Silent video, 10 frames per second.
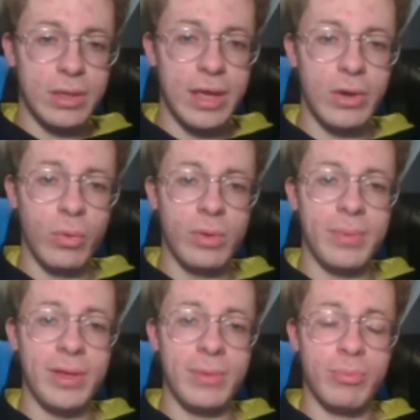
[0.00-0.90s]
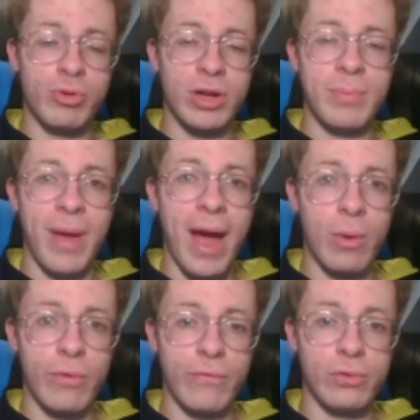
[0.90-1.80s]
it would be pretty
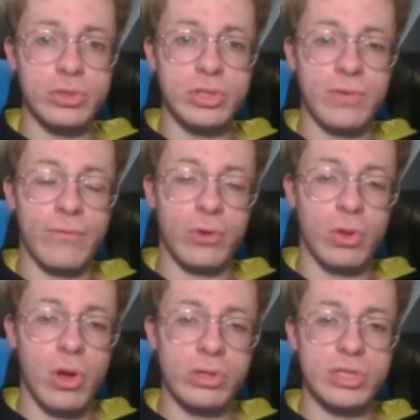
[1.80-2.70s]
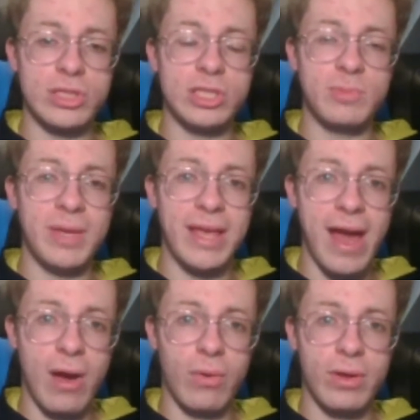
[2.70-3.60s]
powerful for Larson to speak
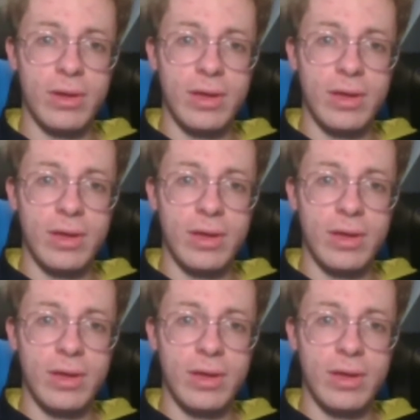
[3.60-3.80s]
out